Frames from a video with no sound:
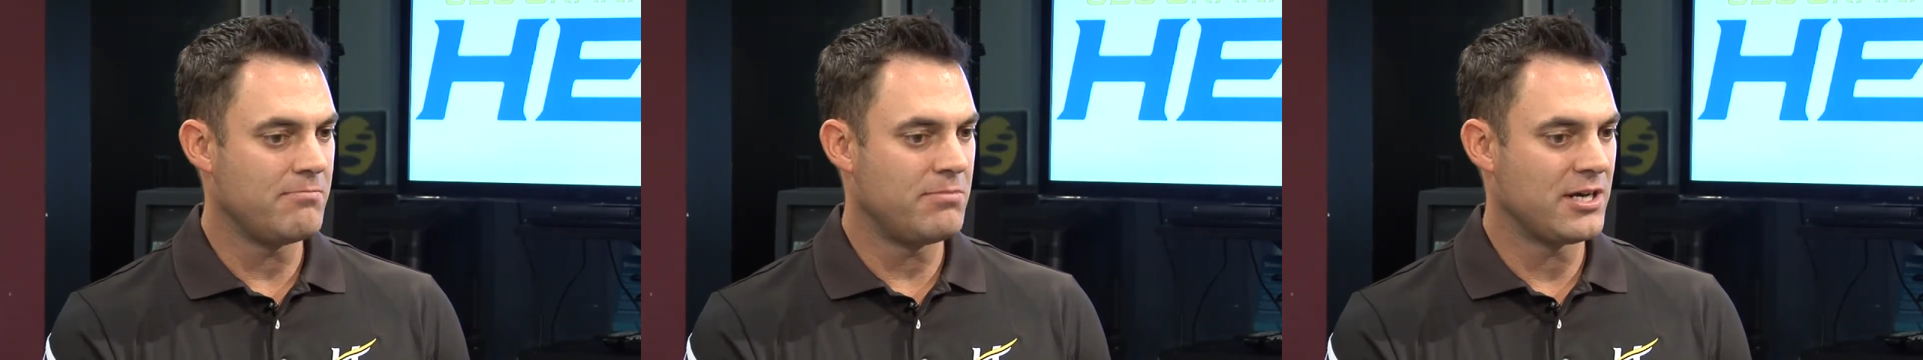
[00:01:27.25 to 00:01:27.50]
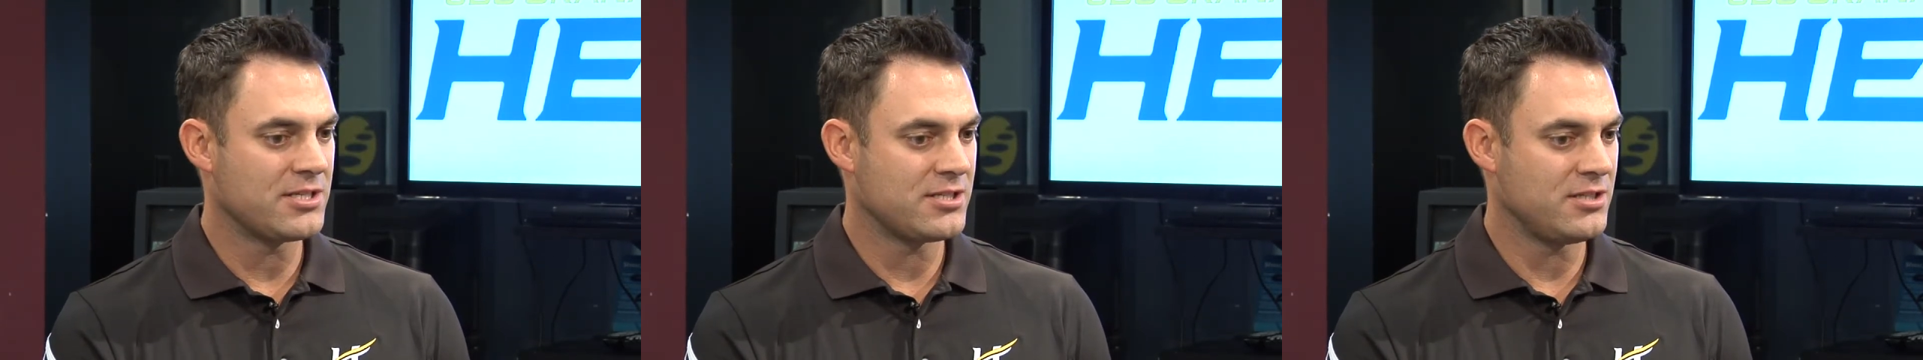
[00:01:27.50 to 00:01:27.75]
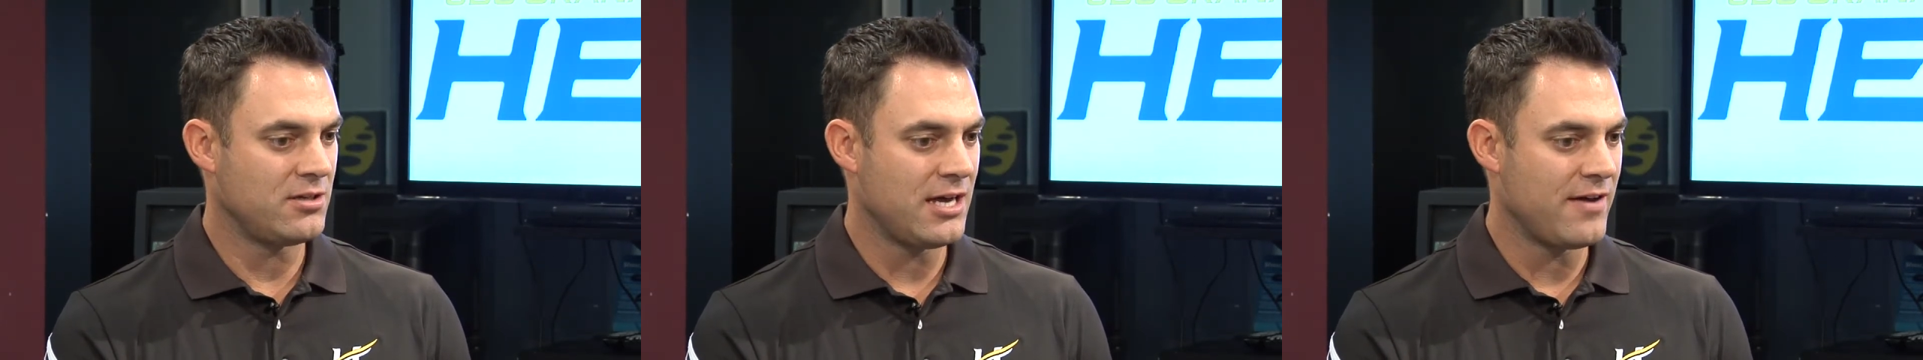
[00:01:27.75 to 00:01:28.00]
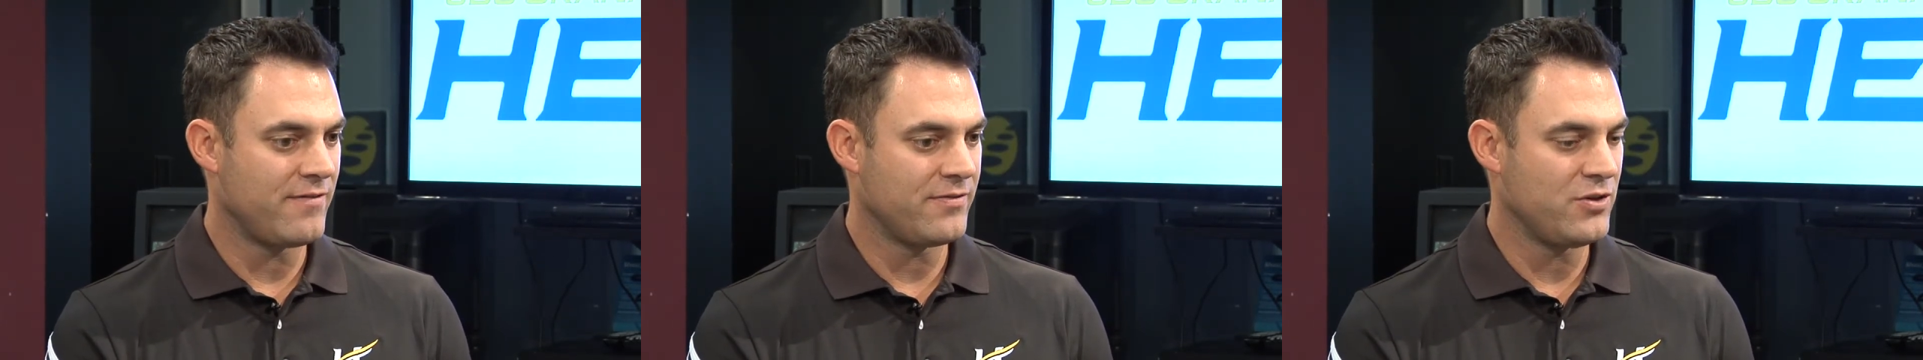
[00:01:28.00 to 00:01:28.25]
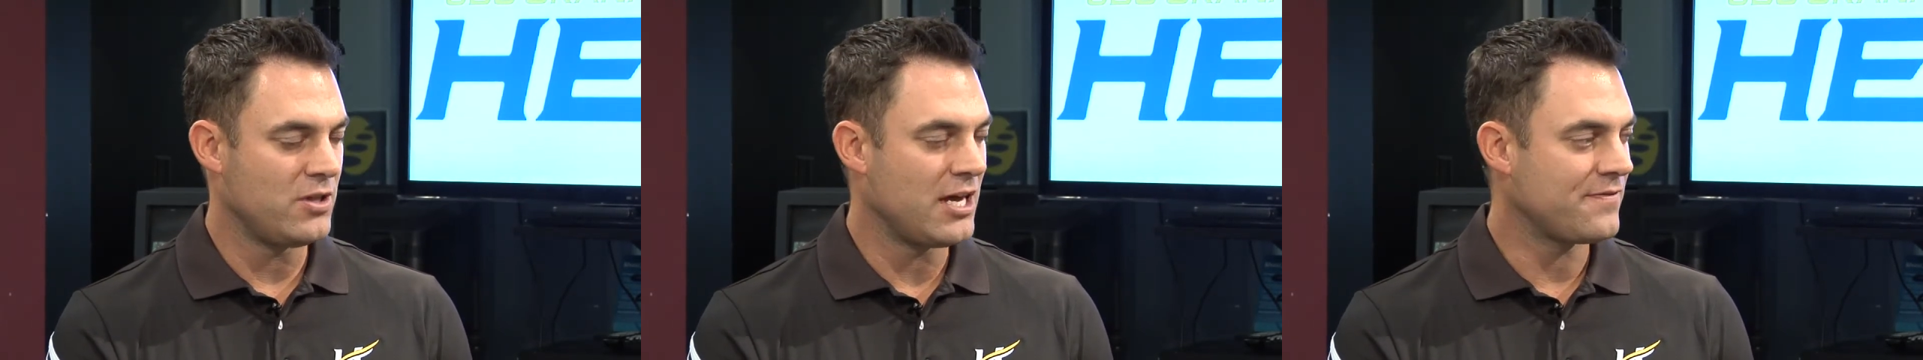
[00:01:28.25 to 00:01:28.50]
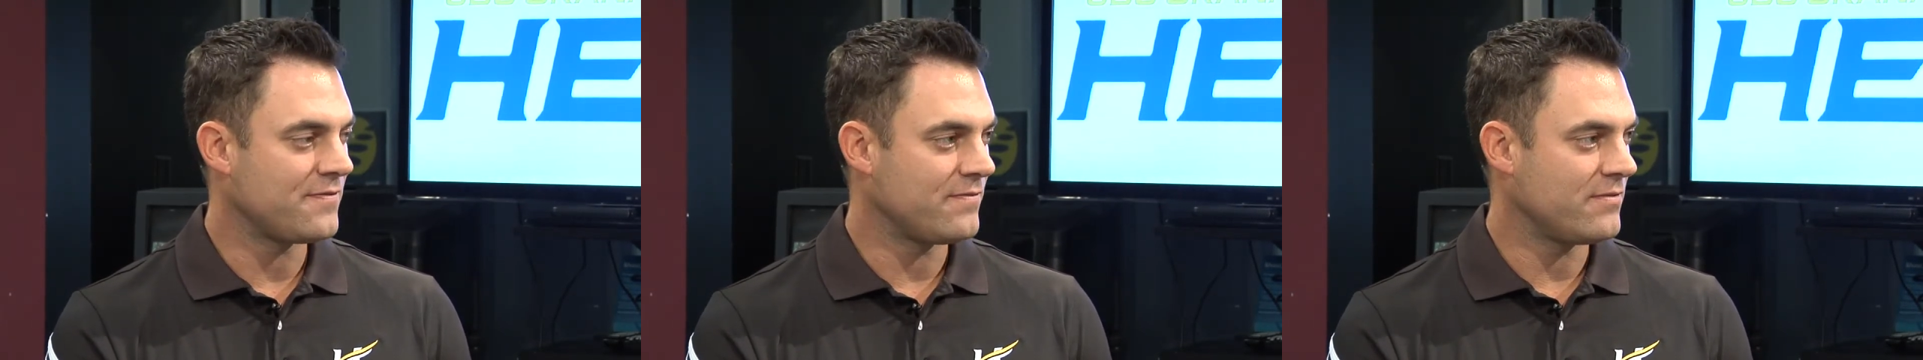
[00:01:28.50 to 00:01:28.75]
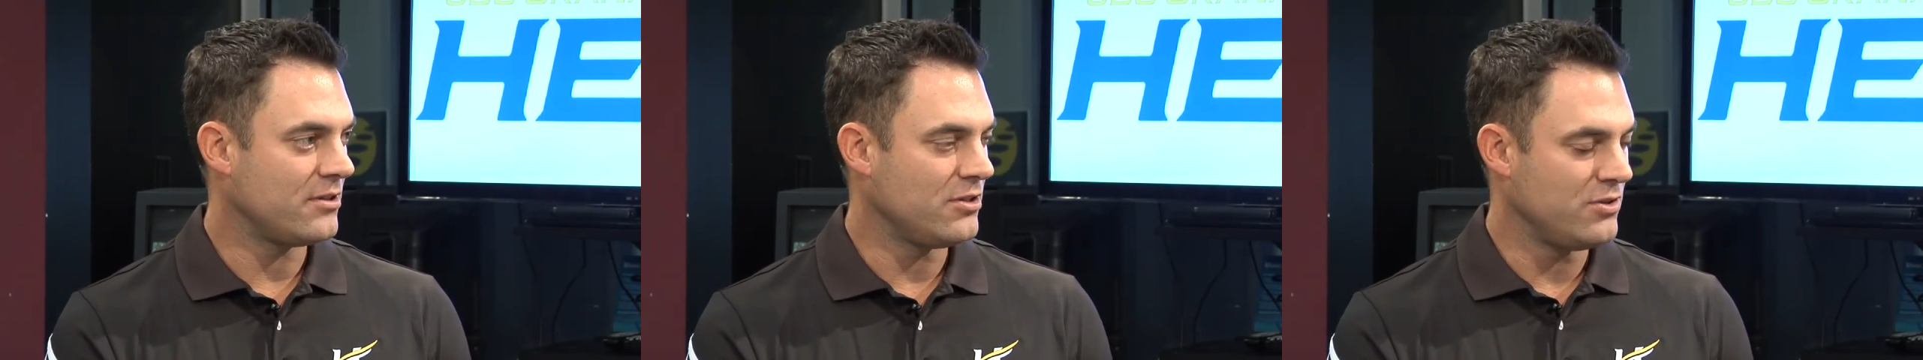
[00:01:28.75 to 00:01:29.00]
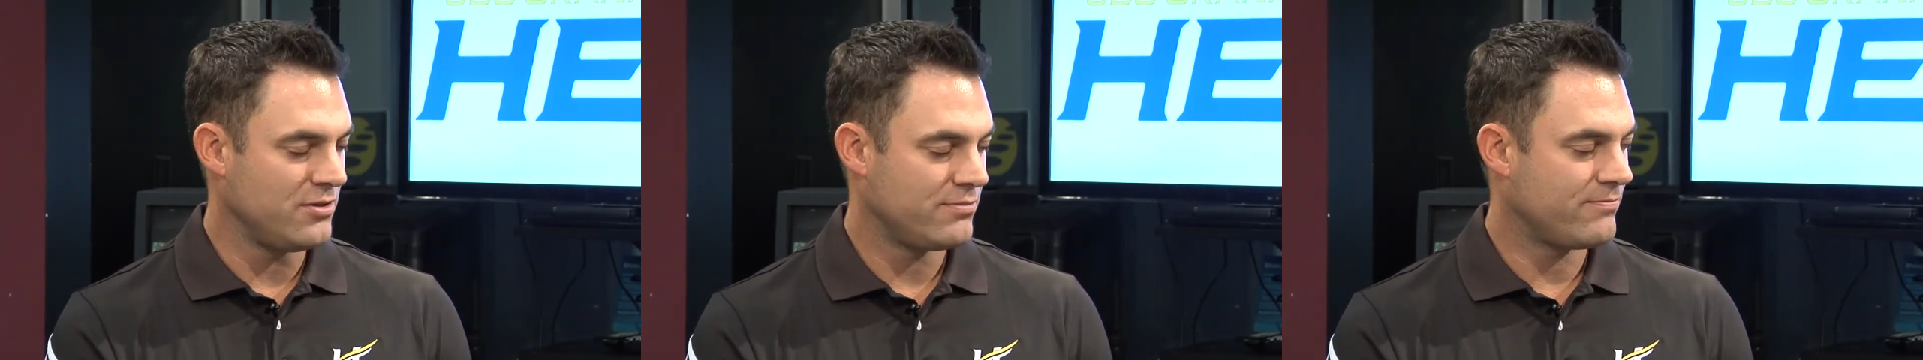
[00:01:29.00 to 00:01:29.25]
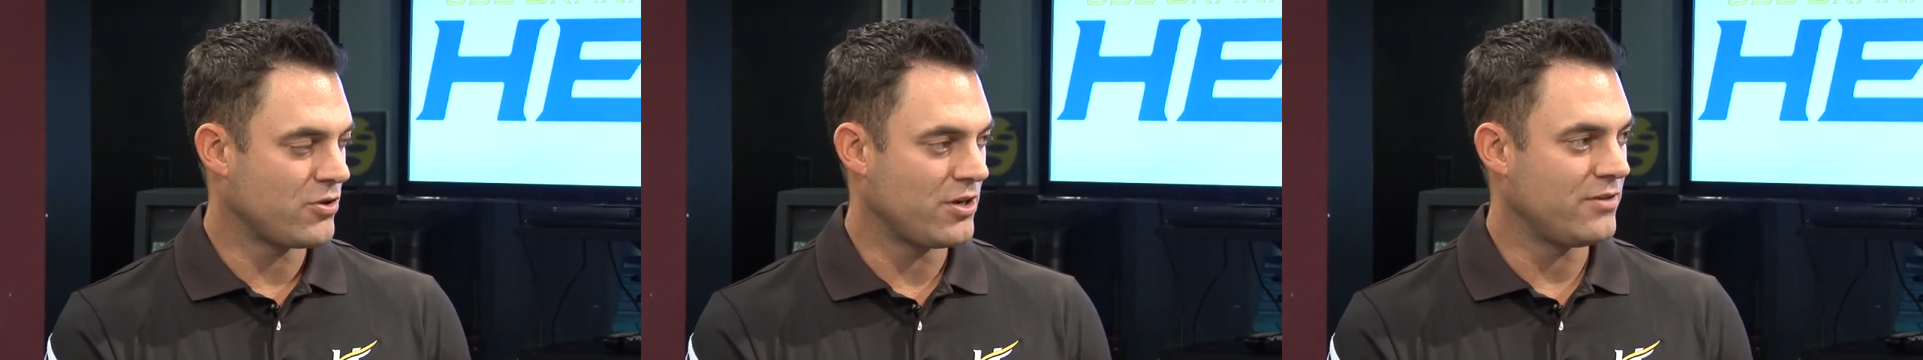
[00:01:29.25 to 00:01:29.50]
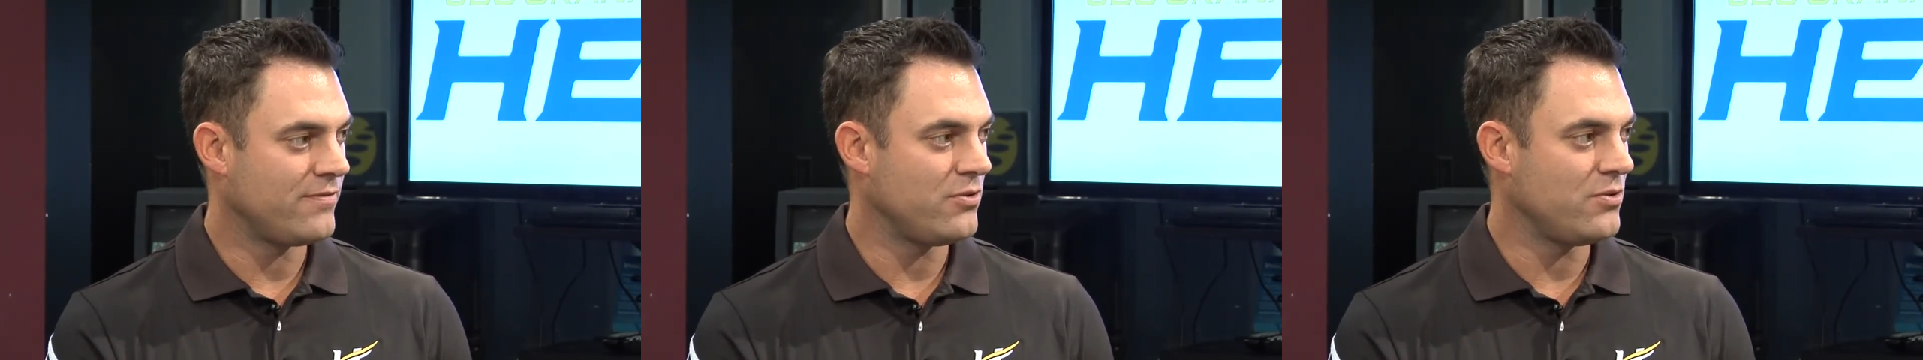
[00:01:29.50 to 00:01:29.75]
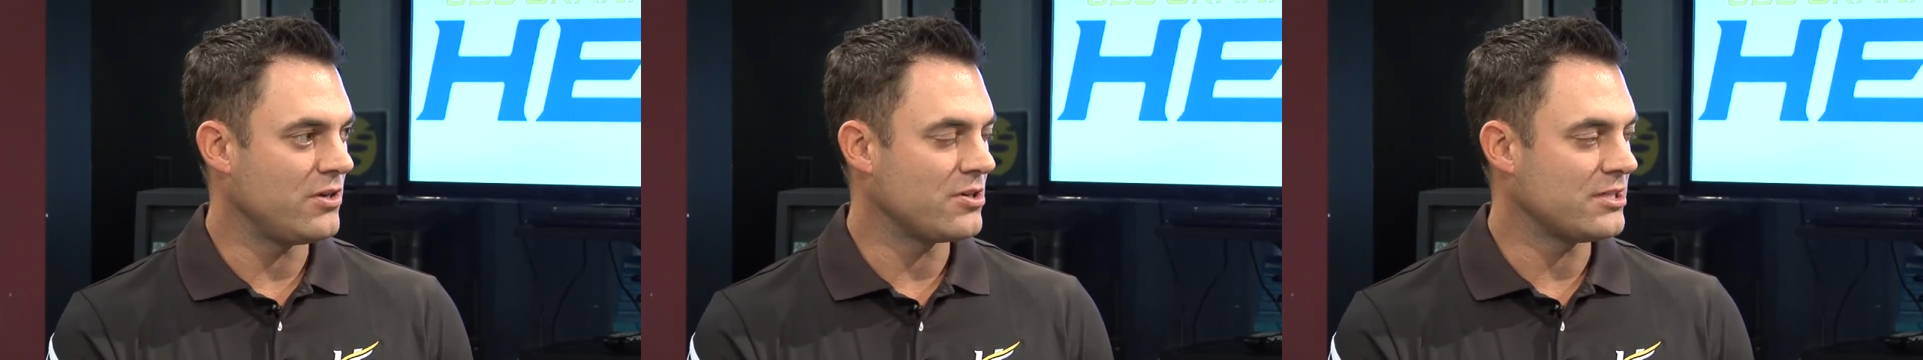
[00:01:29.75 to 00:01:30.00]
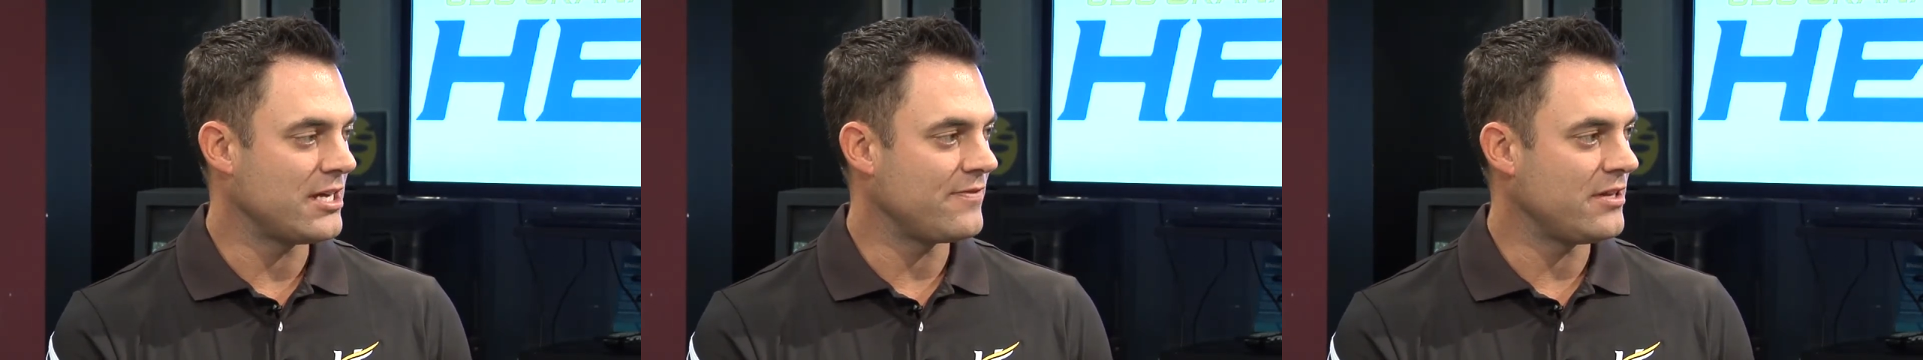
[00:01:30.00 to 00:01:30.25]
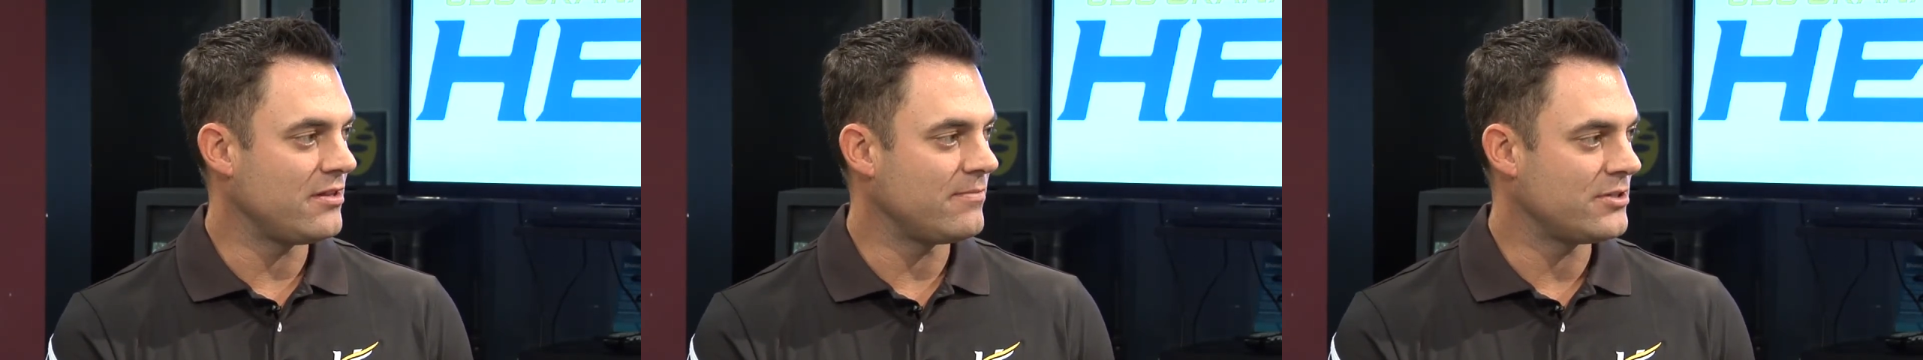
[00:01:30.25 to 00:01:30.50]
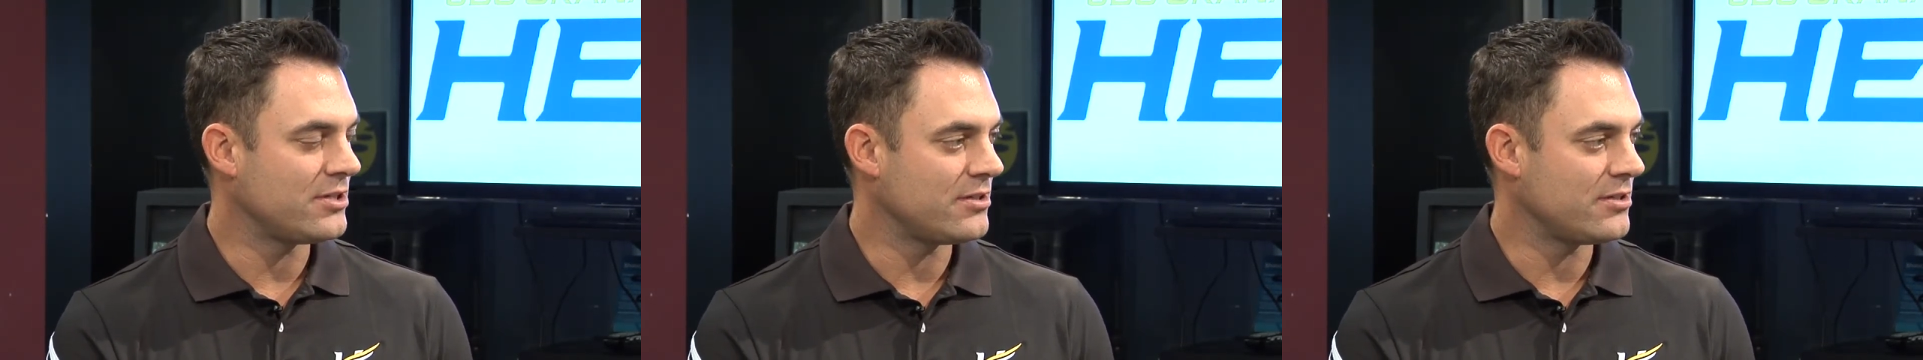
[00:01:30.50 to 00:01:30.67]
but still have a few years left in them